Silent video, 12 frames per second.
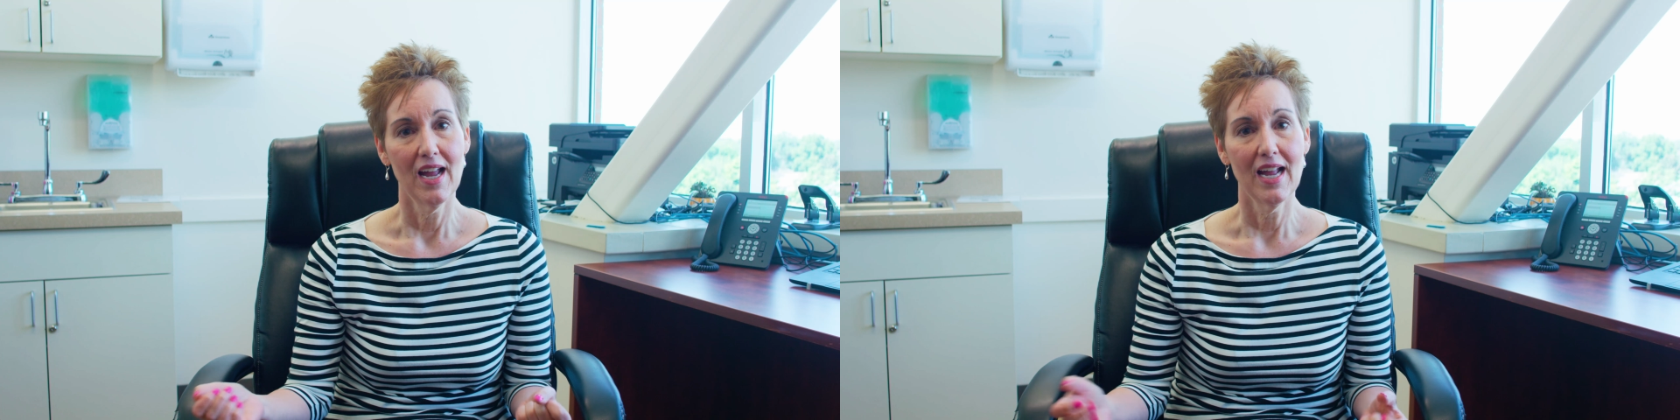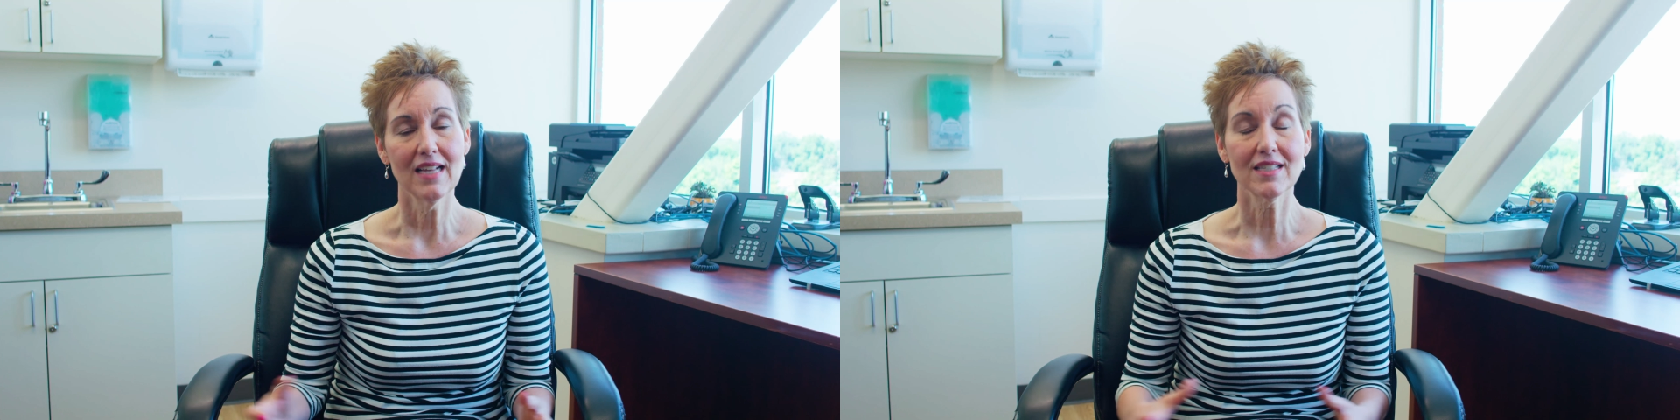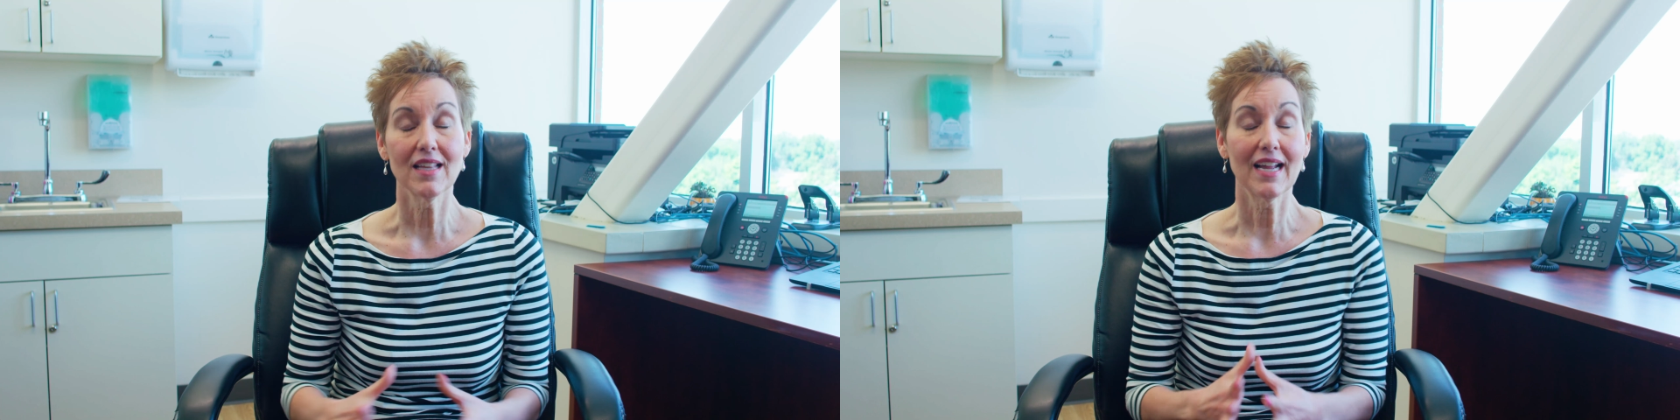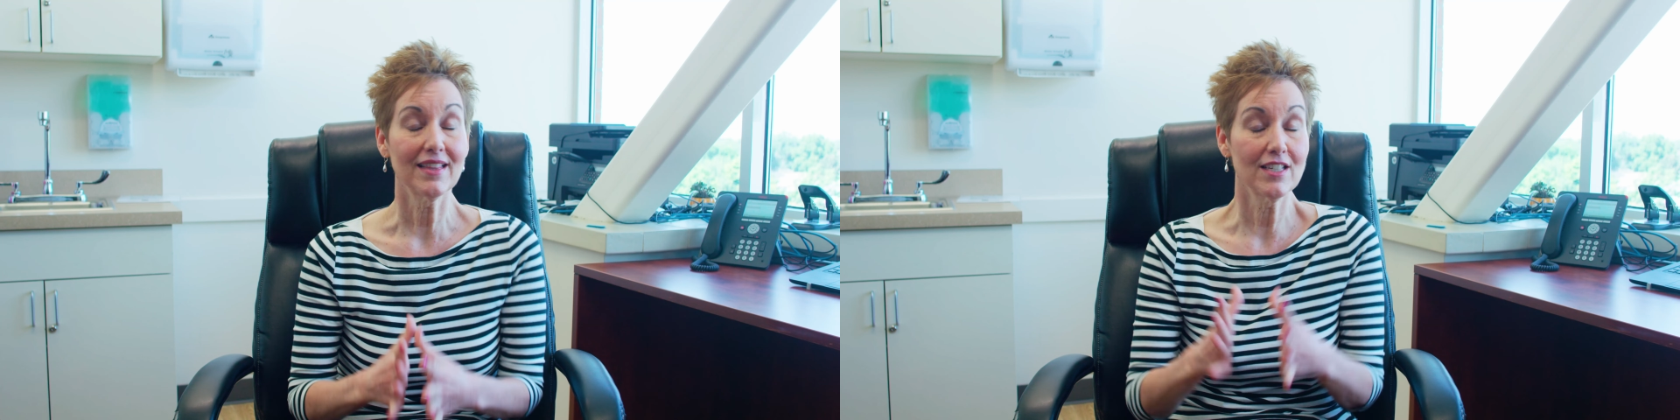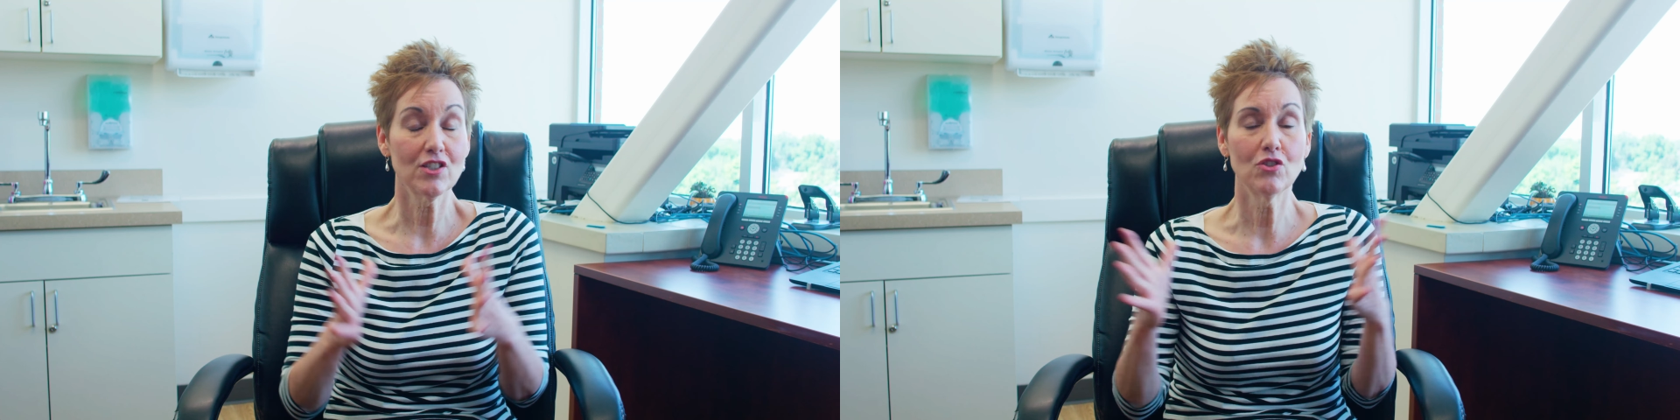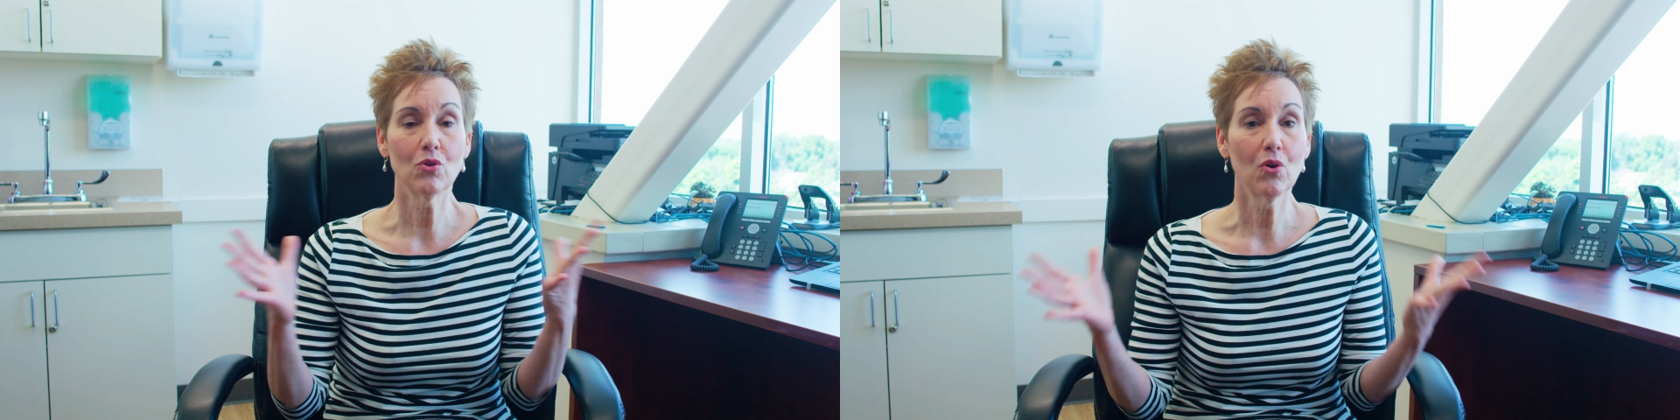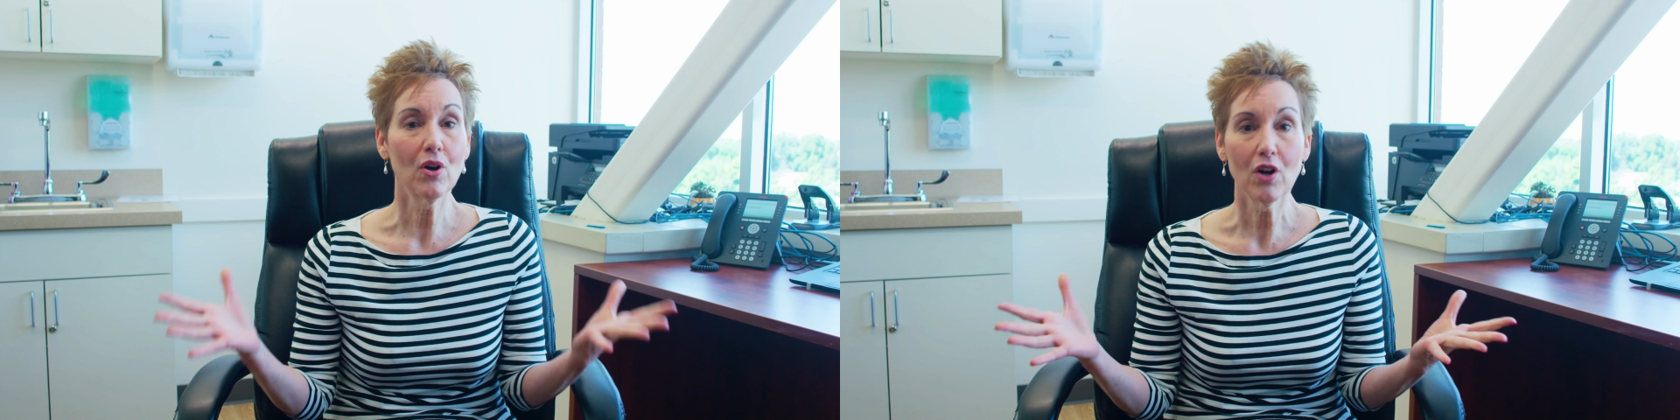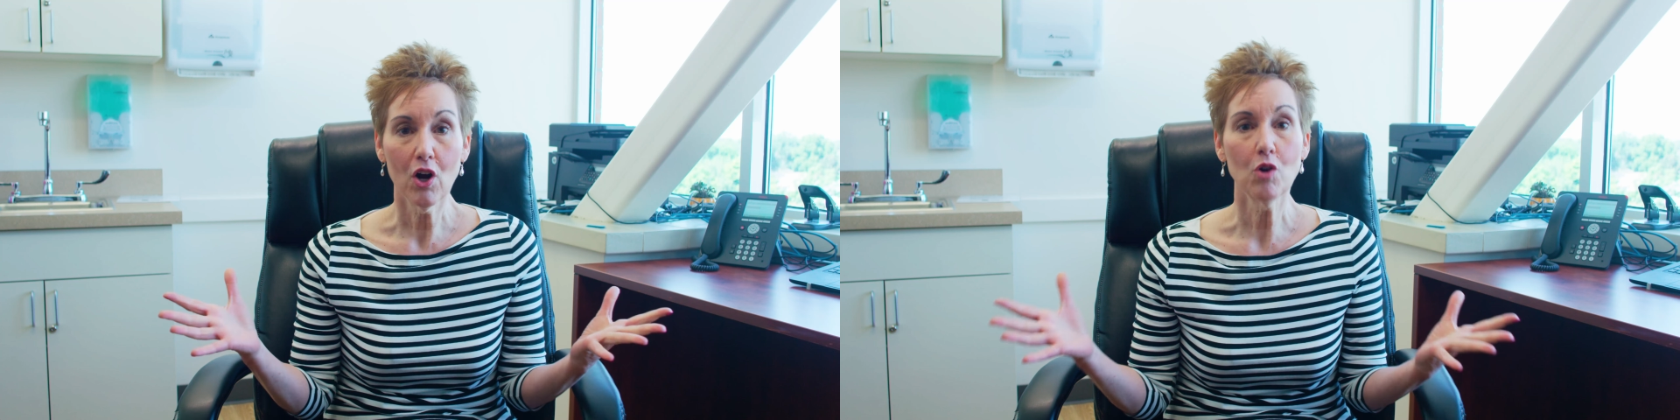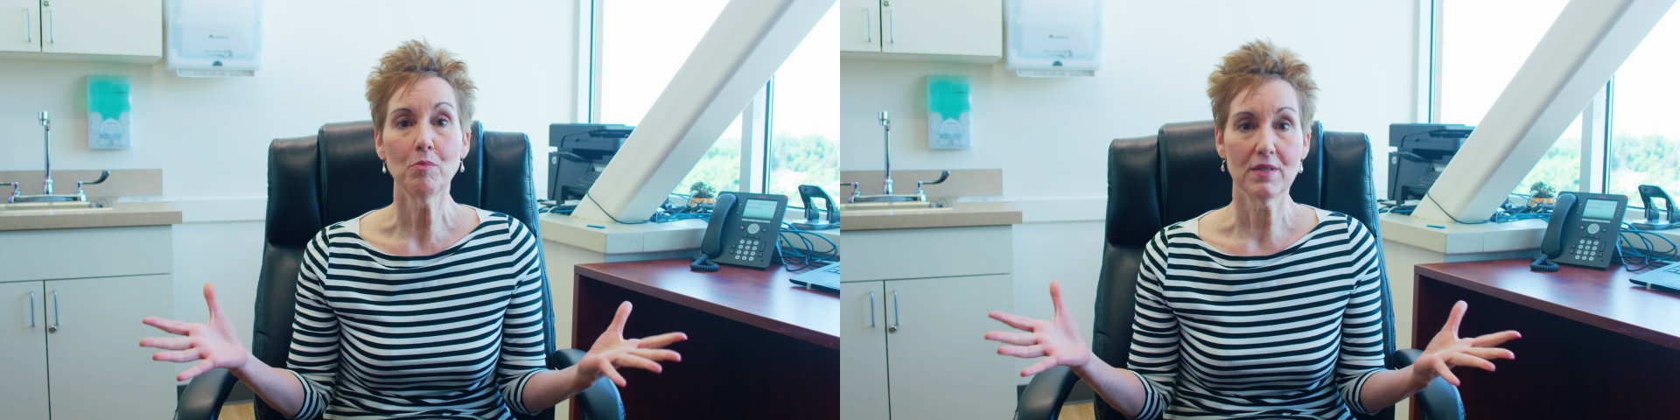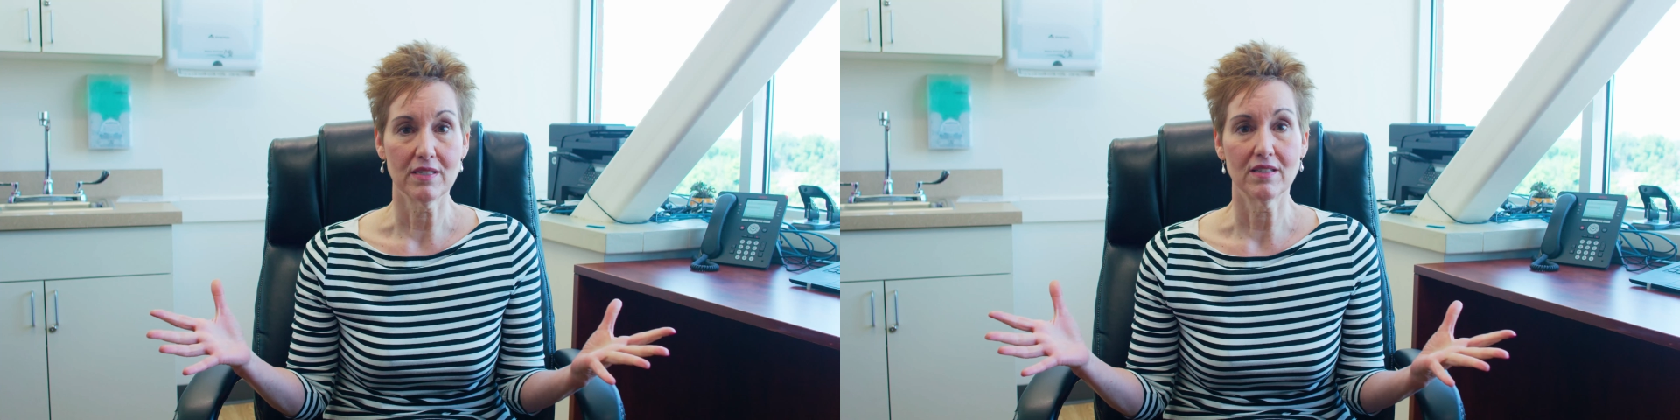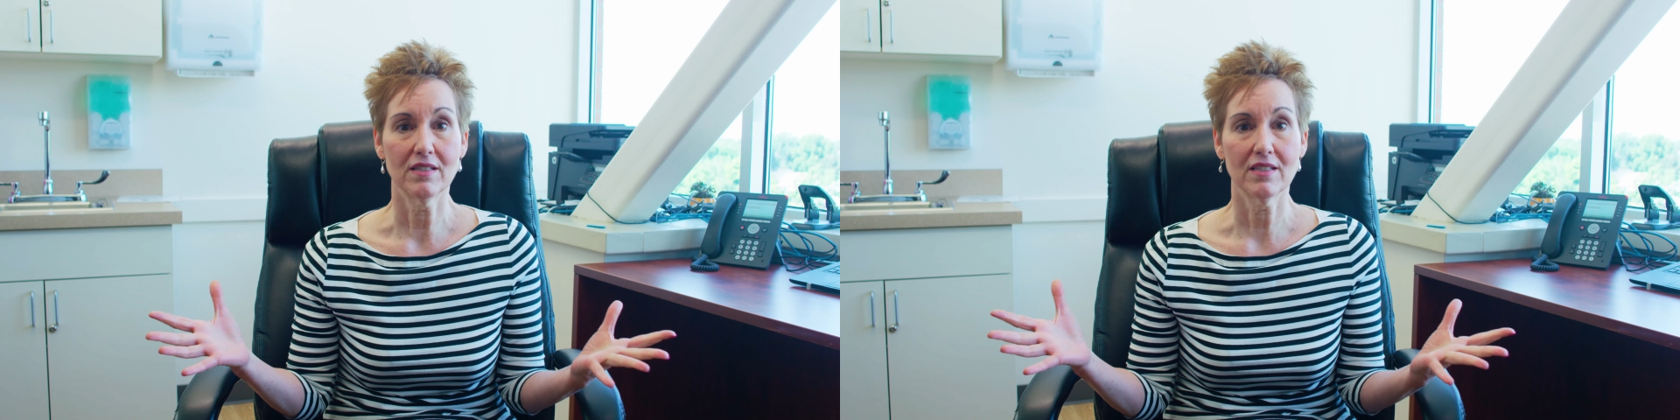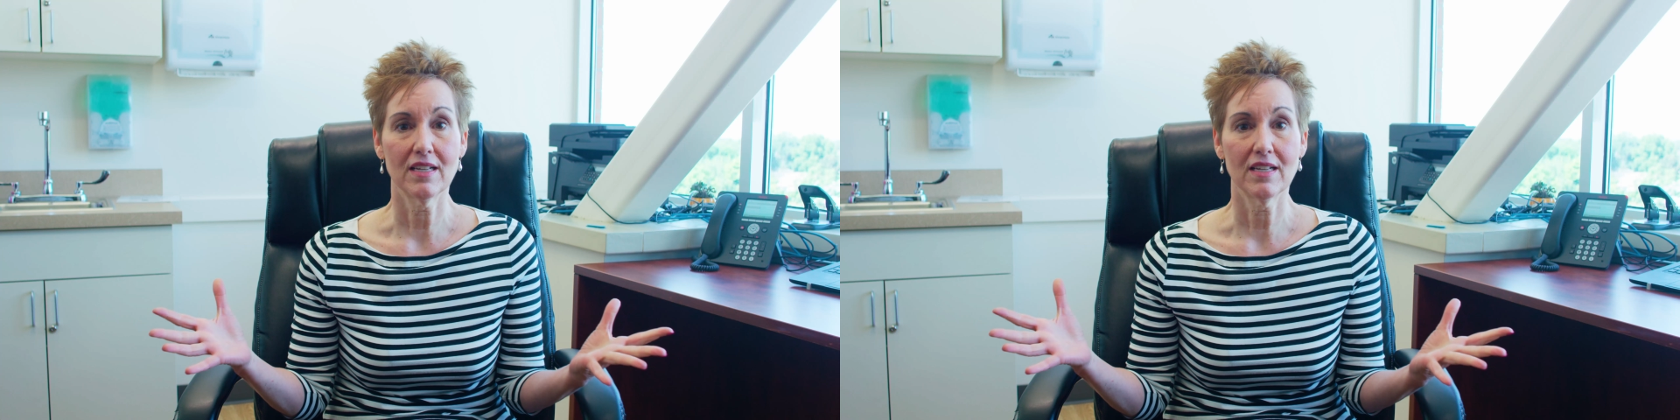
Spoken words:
it's like this door opens,